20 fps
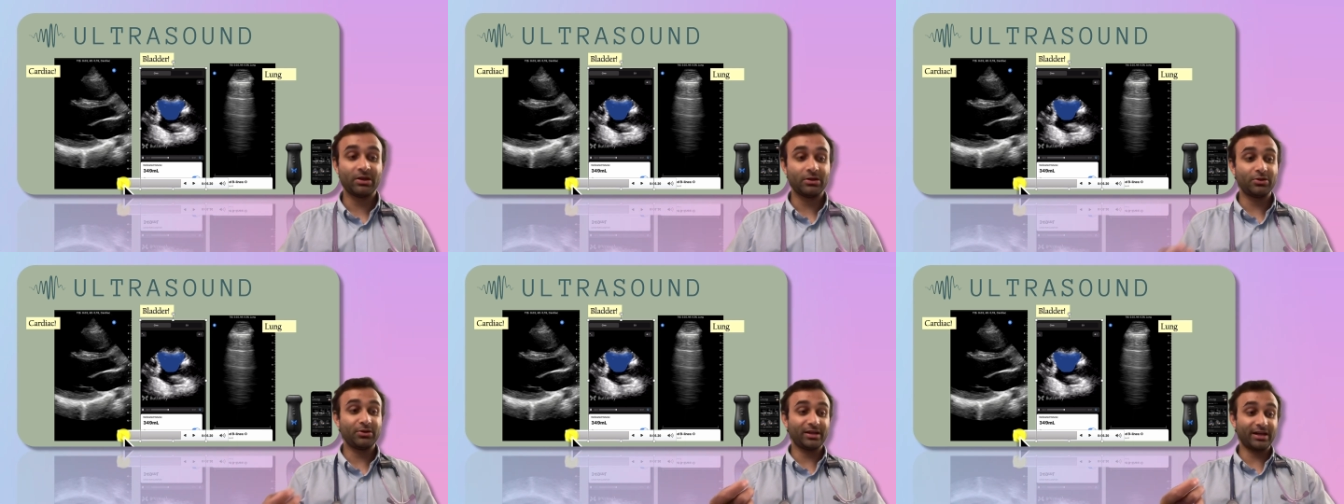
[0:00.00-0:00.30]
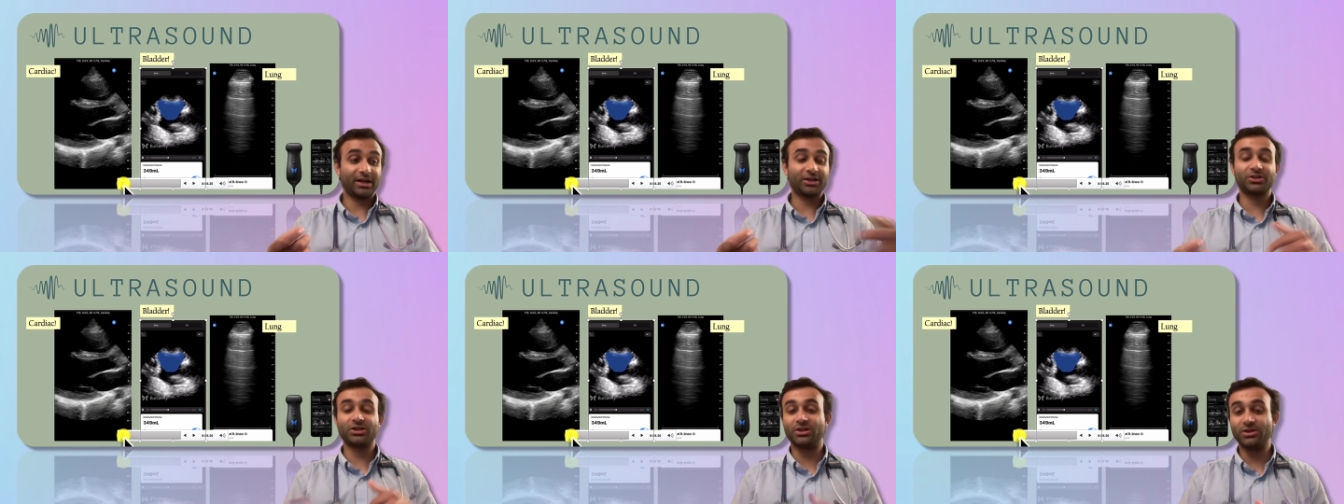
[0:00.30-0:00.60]
you can
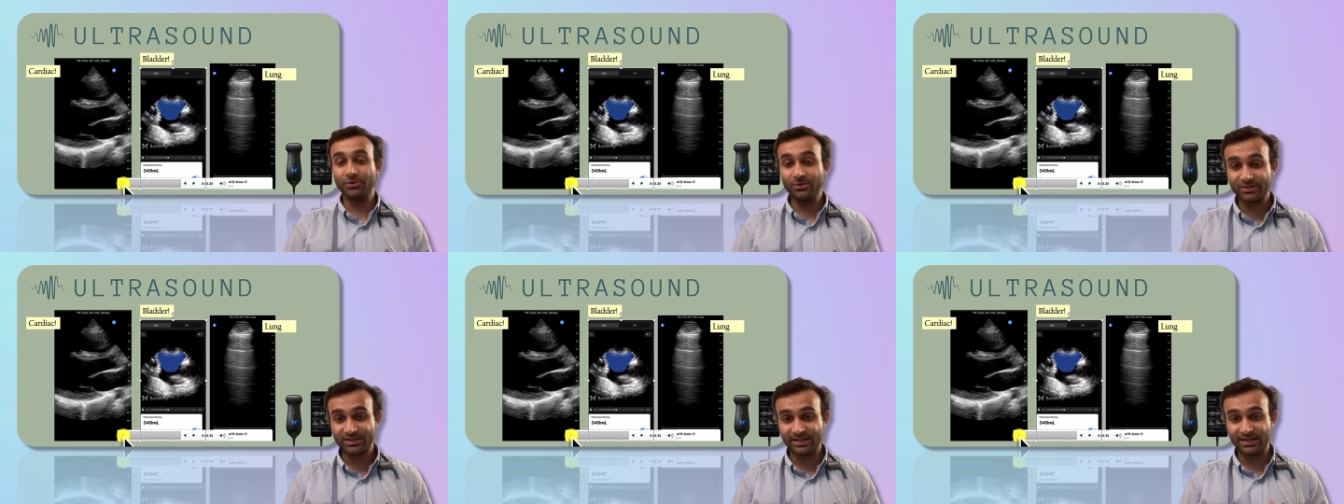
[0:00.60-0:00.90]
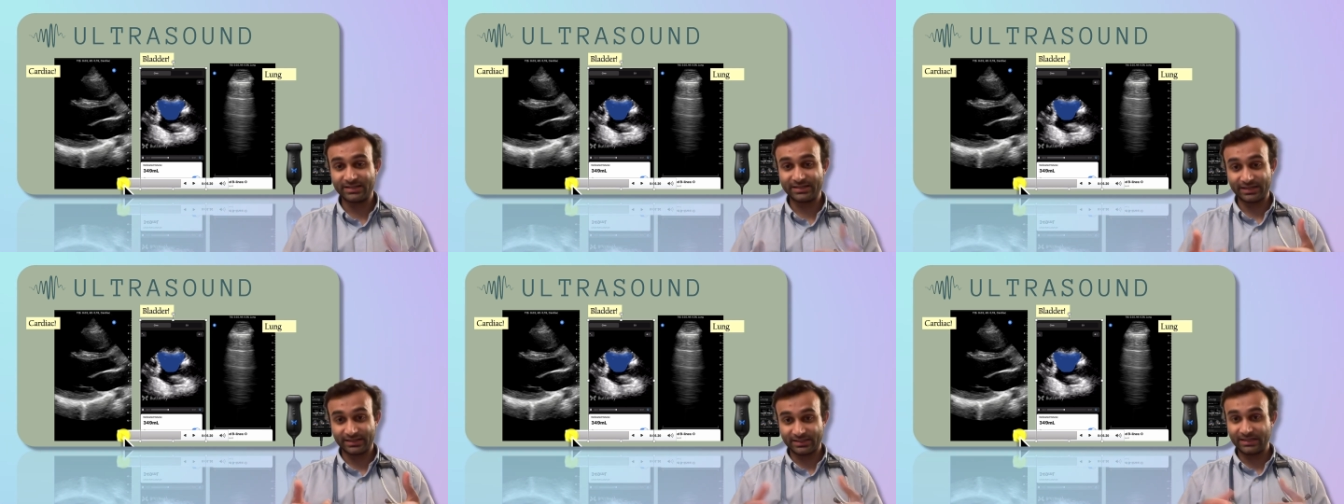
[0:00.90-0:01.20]
actually use
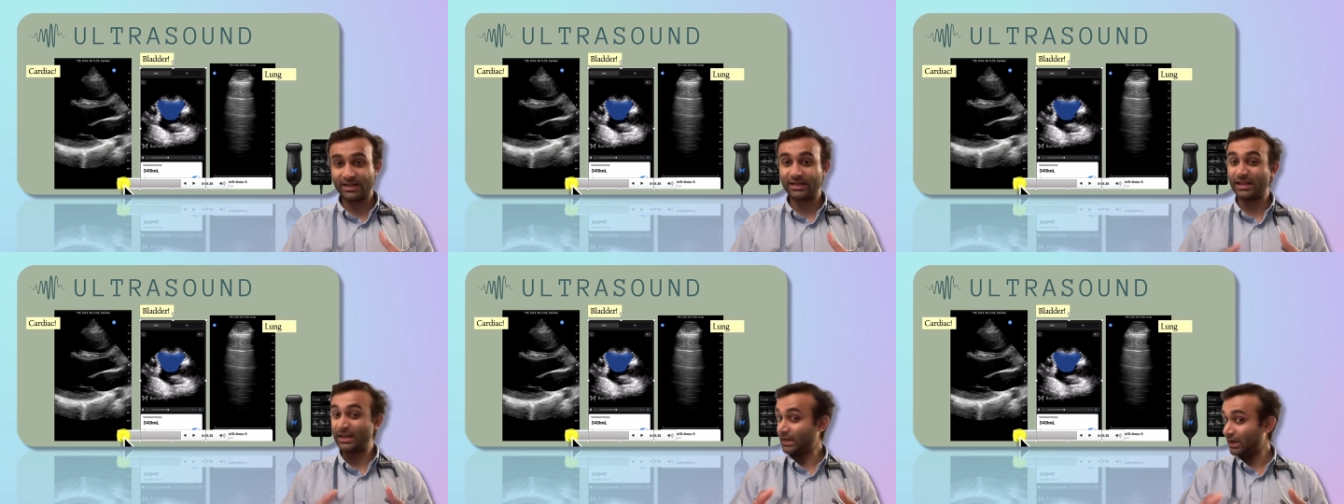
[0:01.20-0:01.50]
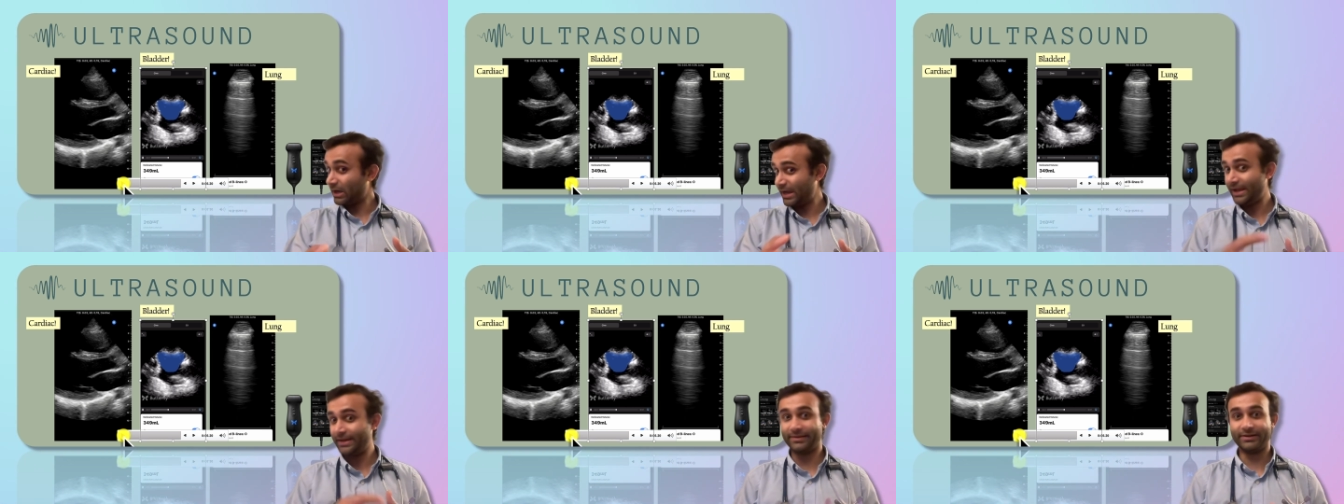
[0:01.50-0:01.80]
this and say, like,
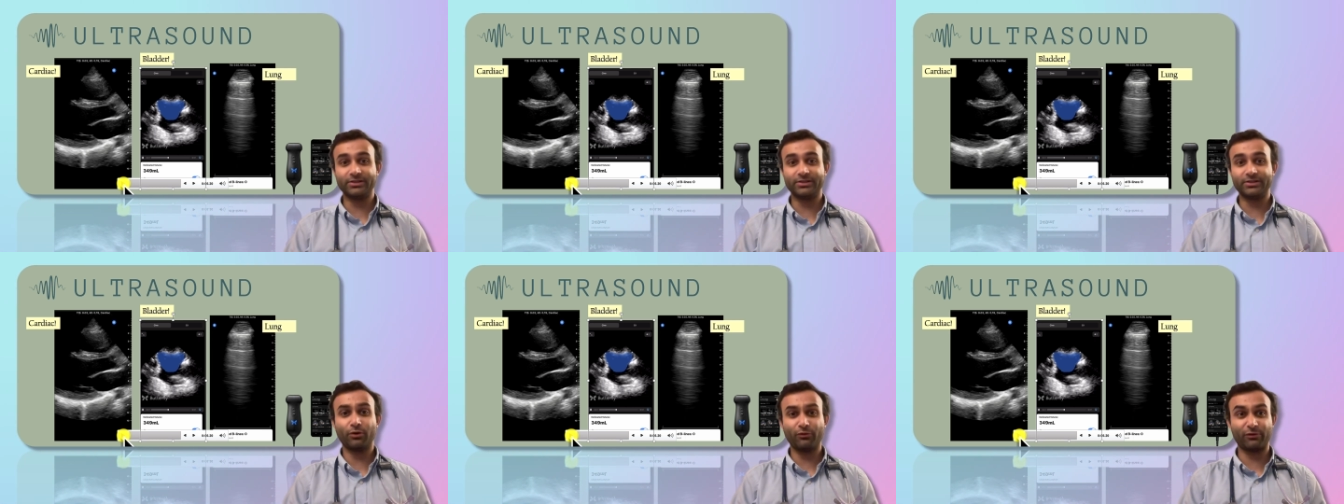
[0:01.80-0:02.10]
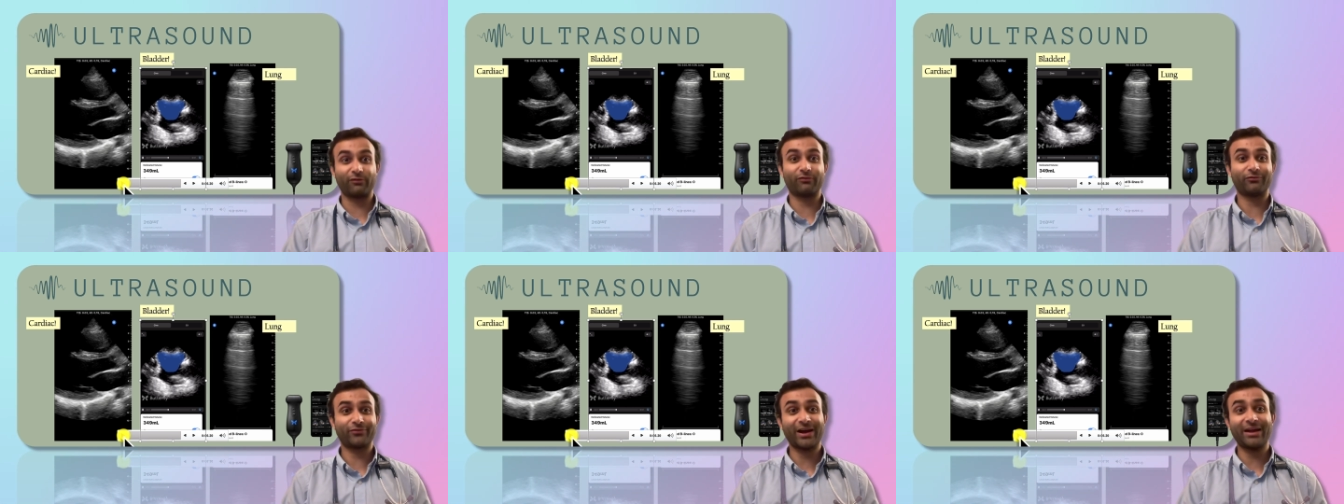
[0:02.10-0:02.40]
hey, there's over
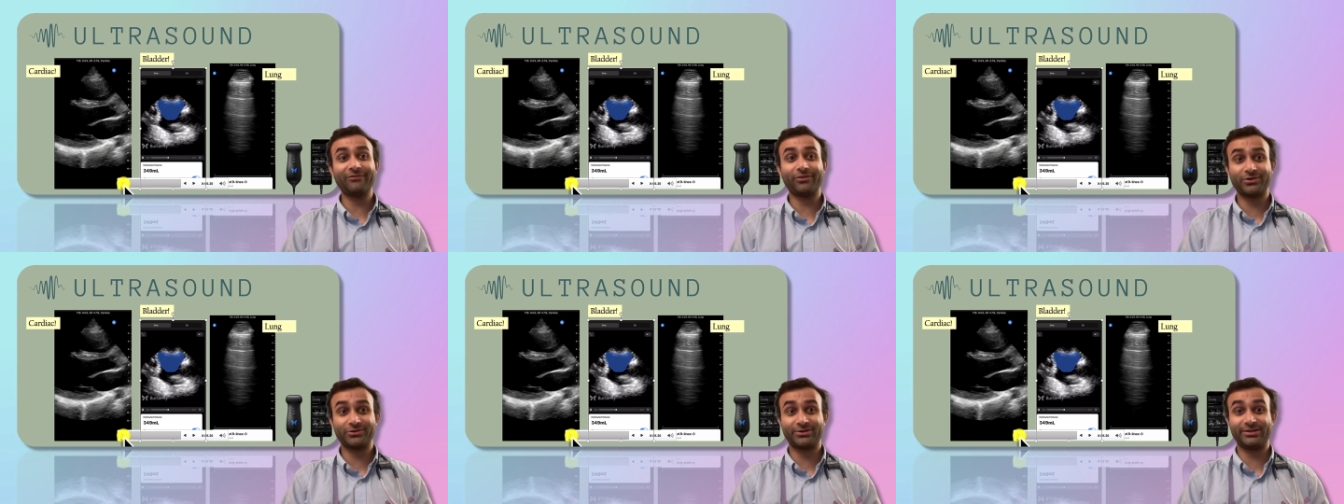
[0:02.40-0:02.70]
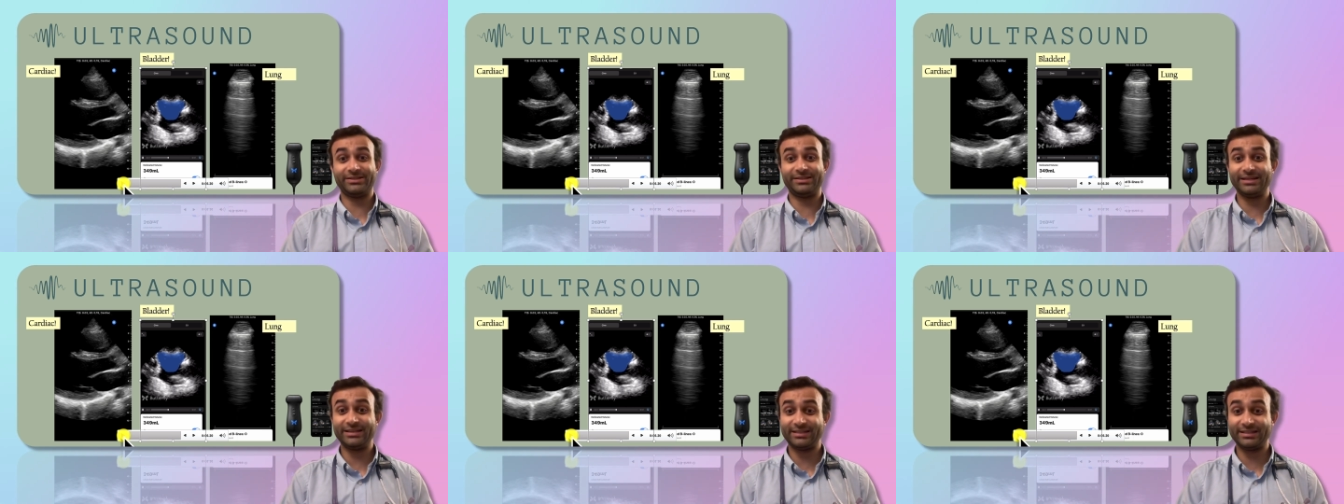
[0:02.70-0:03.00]
five hundred
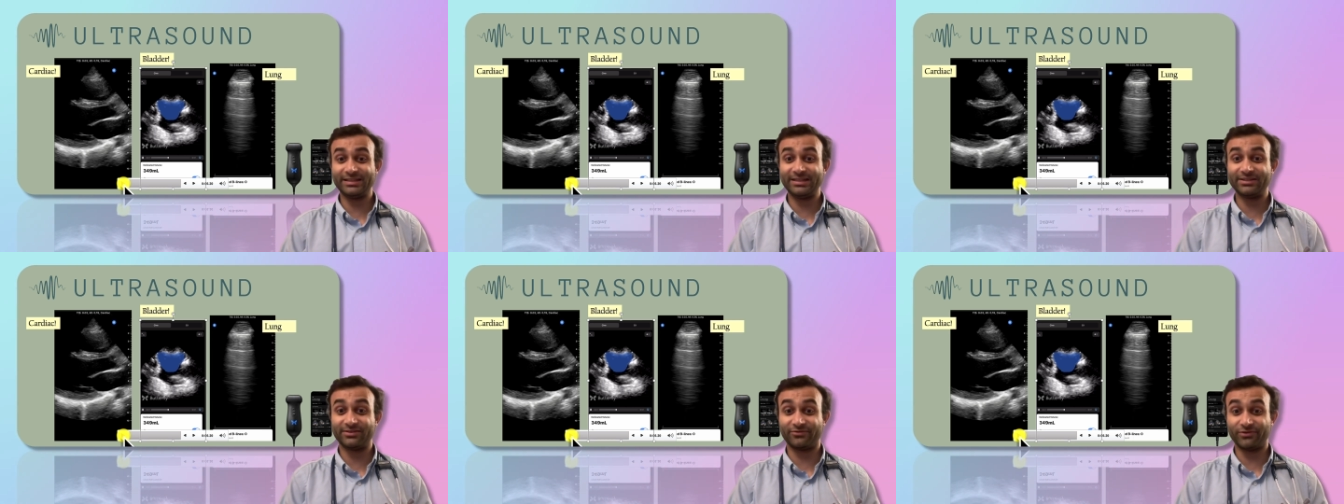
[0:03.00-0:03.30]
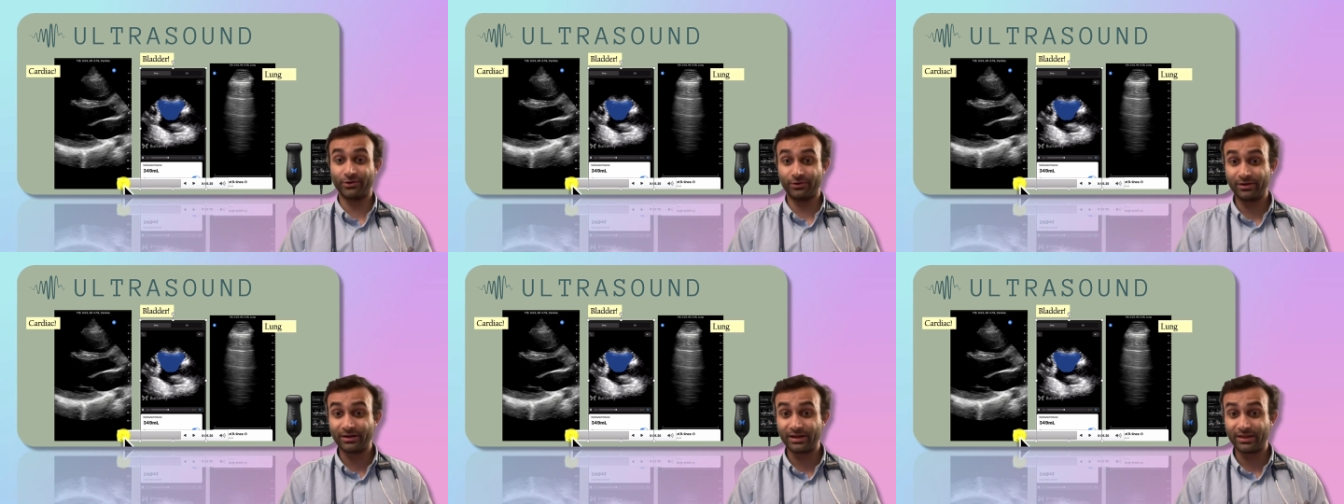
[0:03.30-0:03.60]
cc's of
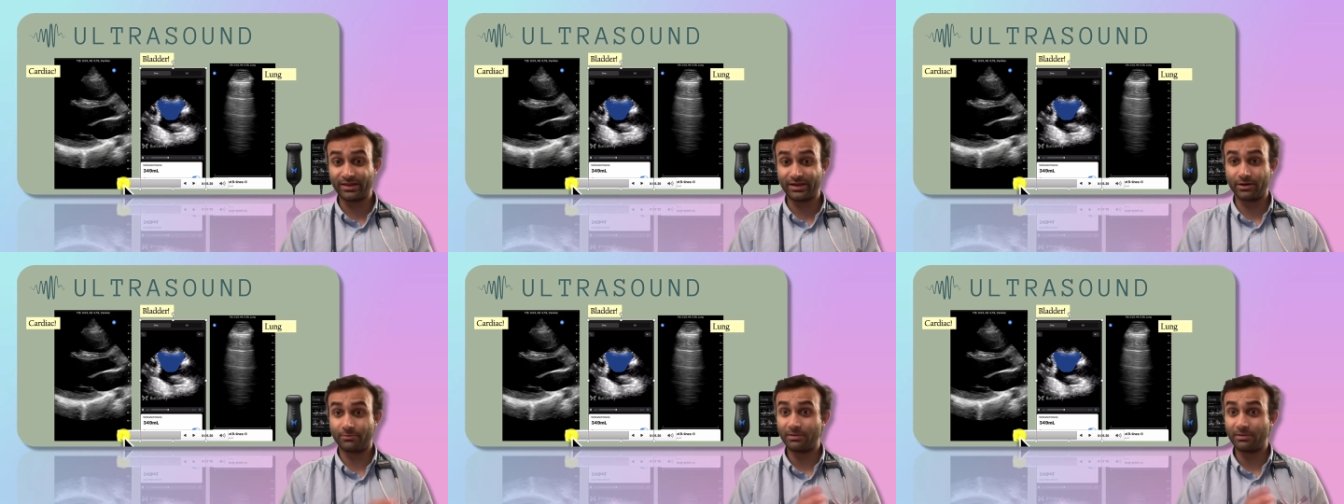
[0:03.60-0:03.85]
urine in there.